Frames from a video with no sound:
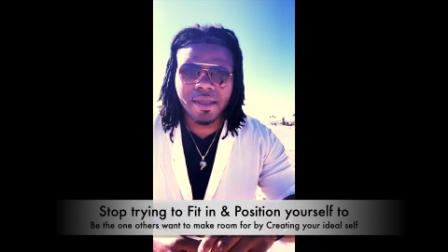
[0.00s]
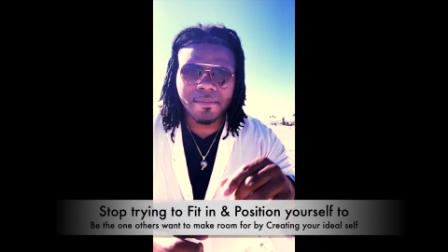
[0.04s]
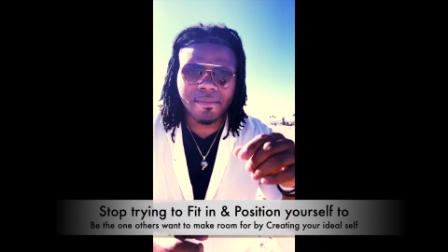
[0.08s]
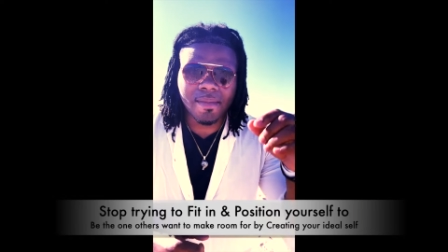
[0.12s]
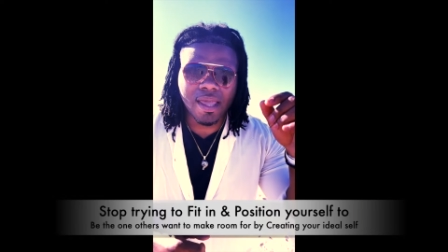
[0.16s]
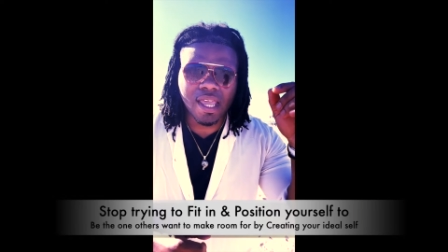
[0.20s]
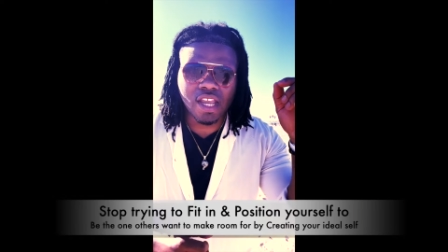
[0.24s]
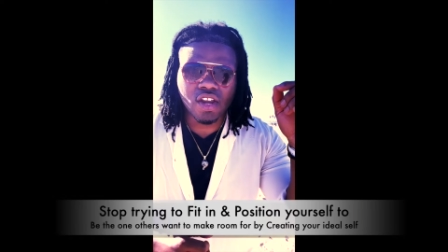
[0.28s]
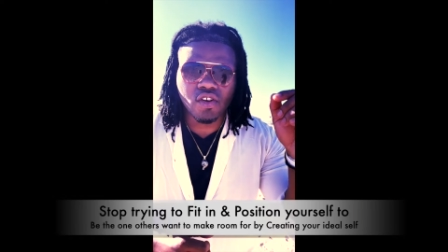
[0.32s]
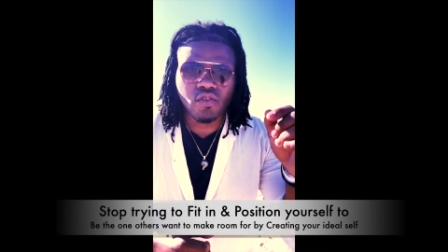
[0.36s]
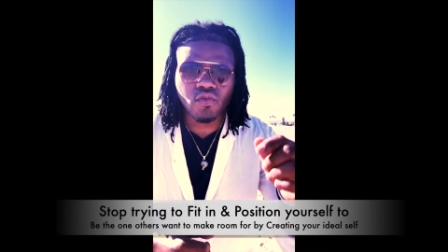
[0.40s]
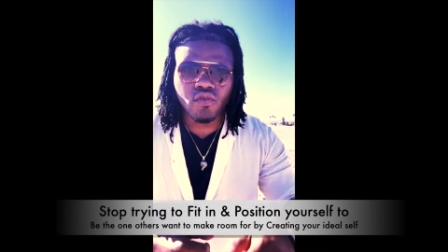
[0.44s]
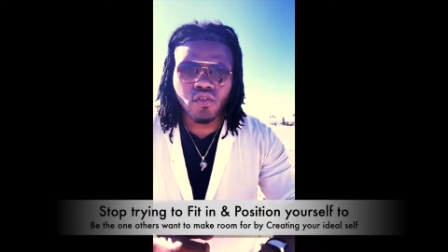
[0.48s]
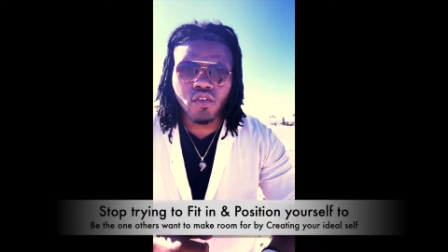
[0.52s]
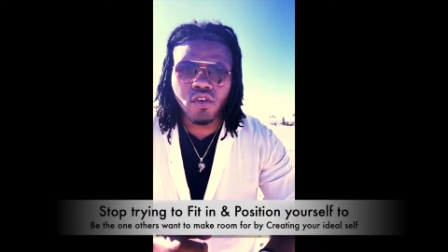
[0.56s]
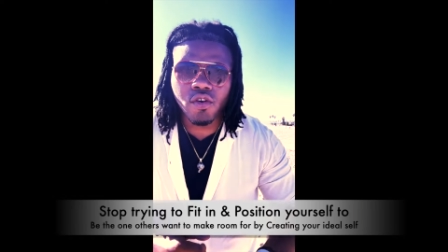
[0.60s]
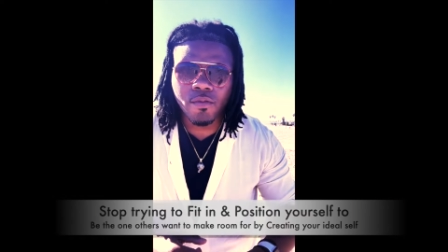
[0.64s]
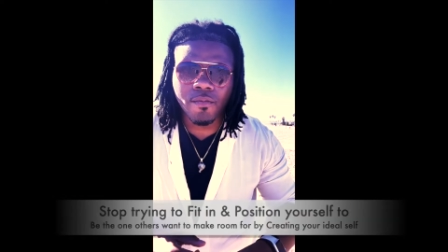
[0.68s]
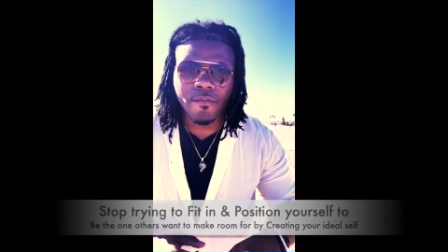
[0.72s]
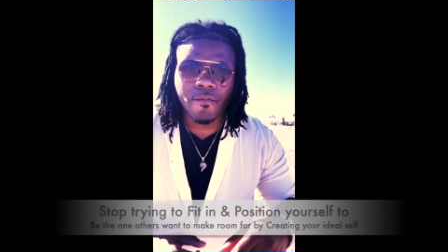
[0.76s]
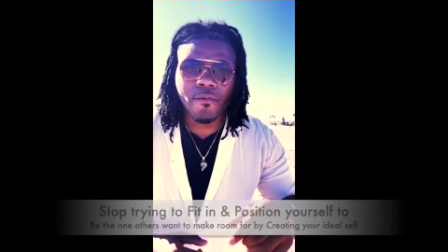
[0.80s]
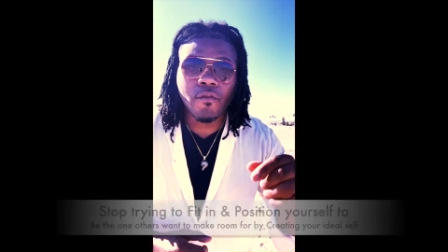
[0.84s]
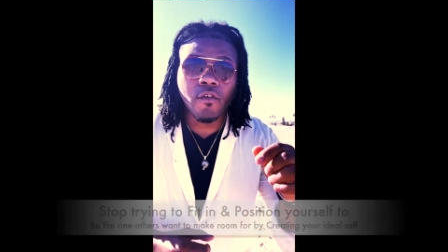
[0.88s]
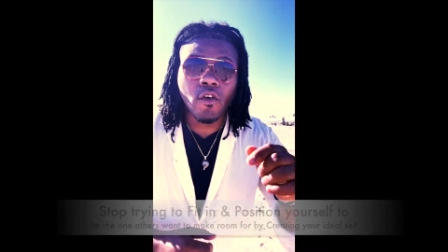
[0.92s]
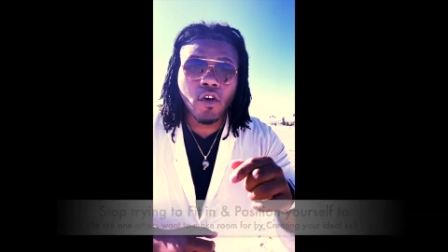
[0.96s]
make
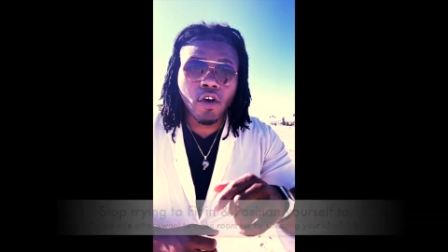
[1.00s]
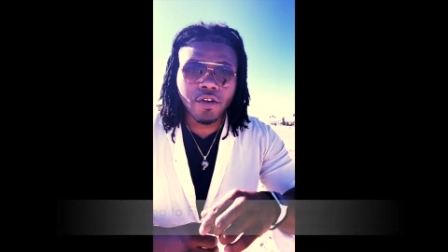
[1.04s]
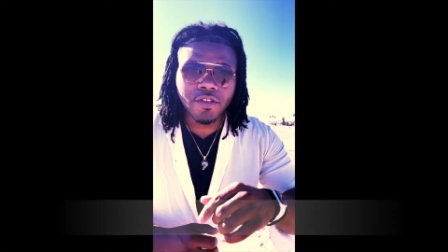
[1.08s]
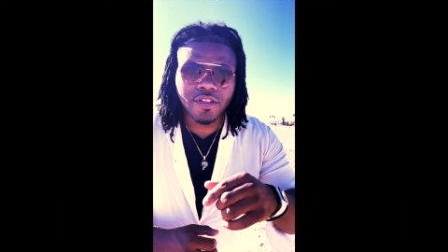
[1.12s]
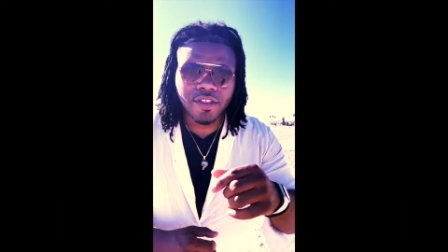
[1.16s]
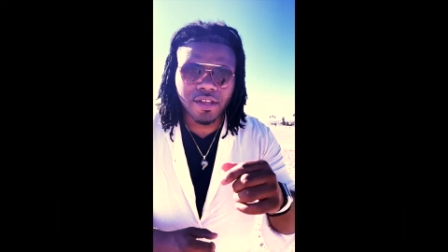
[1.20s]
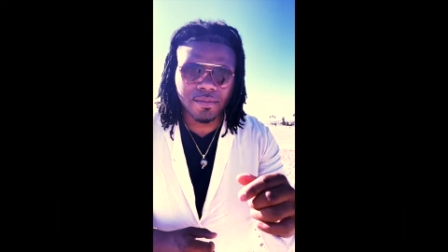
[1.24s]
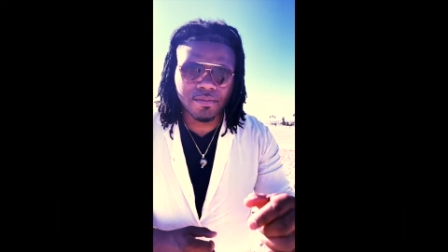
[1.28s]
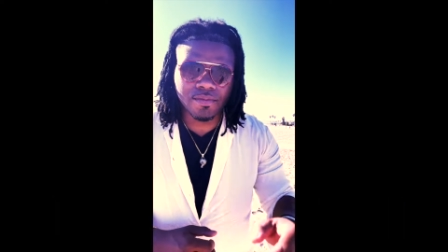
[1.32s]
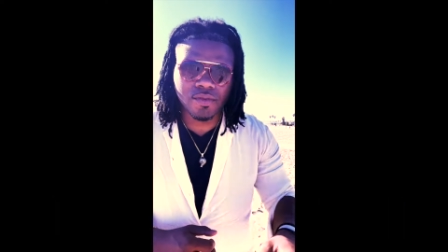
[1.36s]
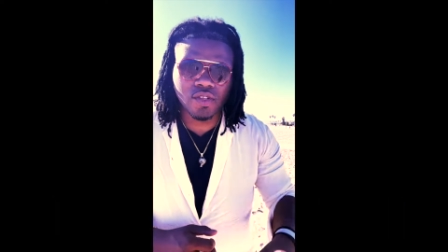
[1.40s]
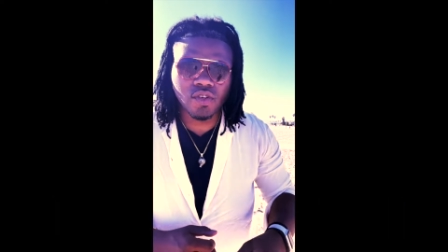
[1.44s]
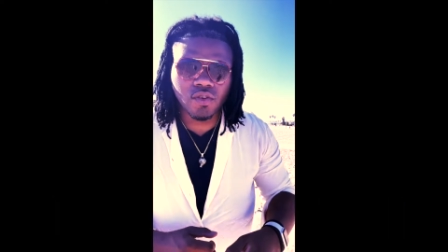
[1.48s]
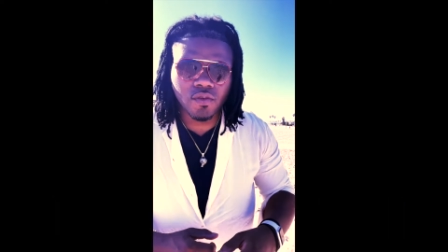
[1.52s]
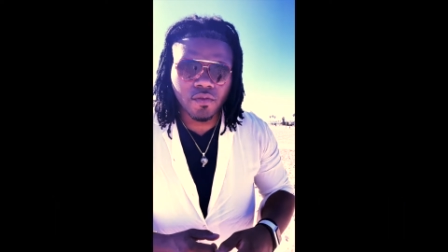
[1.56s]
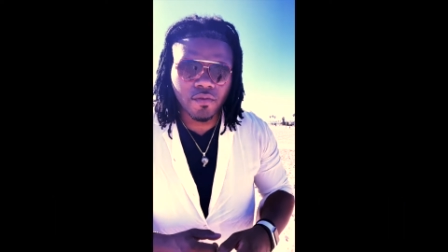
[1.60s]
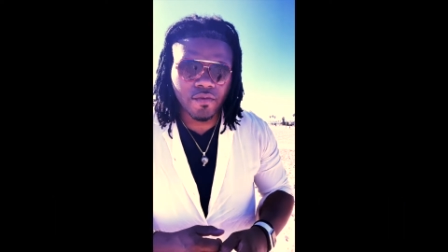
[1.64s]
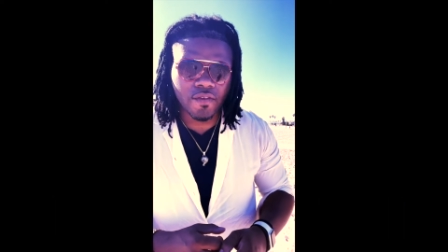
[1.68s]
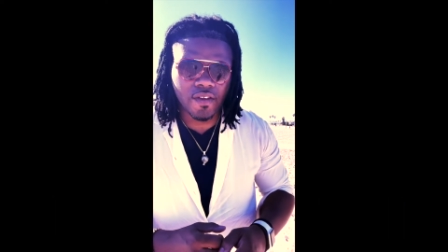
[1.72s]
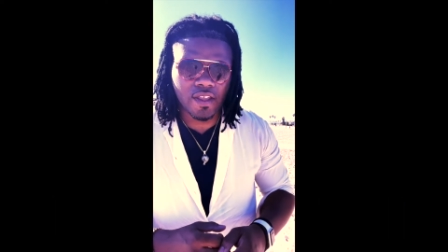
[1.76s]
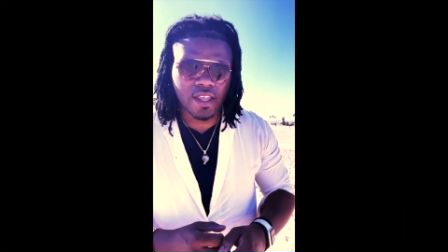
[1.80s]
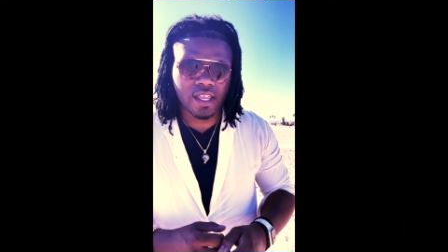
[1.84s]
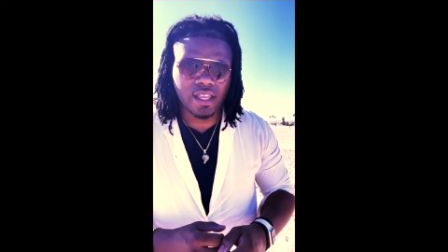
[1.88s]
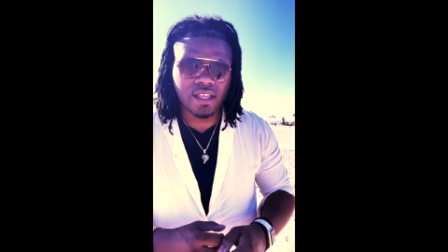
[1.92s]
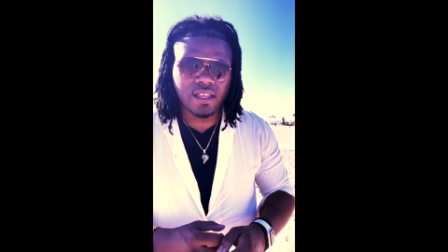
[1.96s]
room for them to
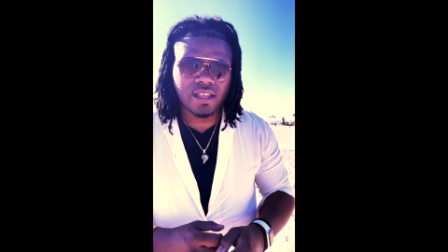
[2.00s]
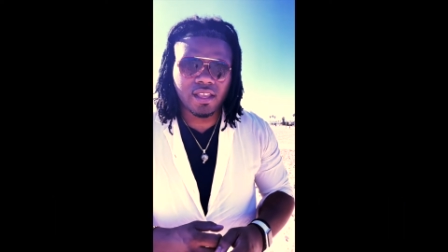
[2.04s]
fit.